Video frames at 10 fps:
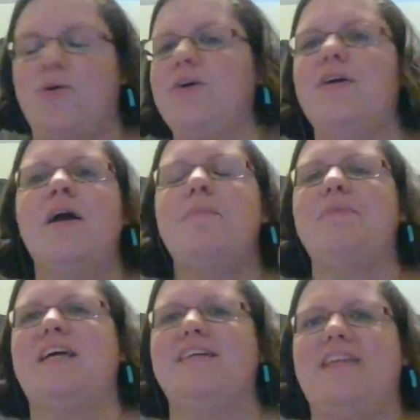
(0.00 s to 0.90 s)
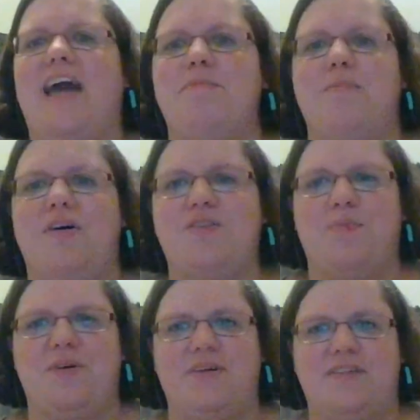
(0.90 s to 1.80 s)
Or because they had
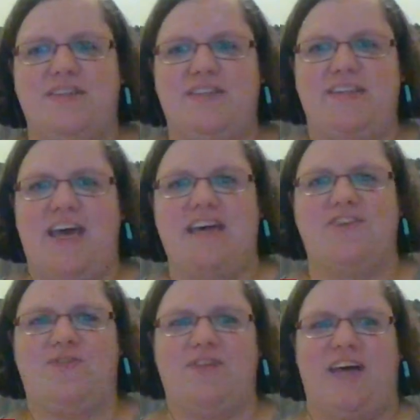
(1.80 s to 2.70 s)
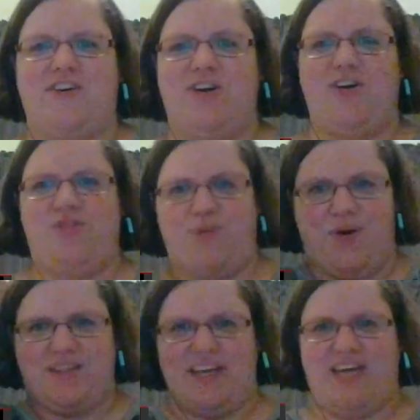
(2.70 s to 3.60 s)
multiple takes for like her
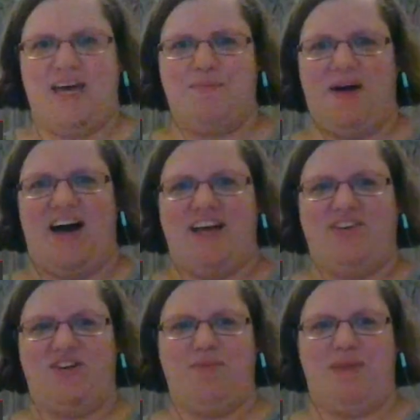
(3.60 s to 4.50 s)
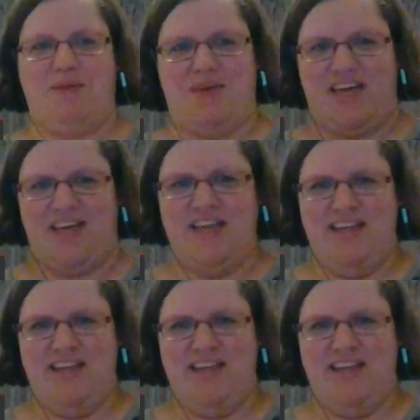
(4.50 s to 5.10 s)
throwing the cake behind her, maybe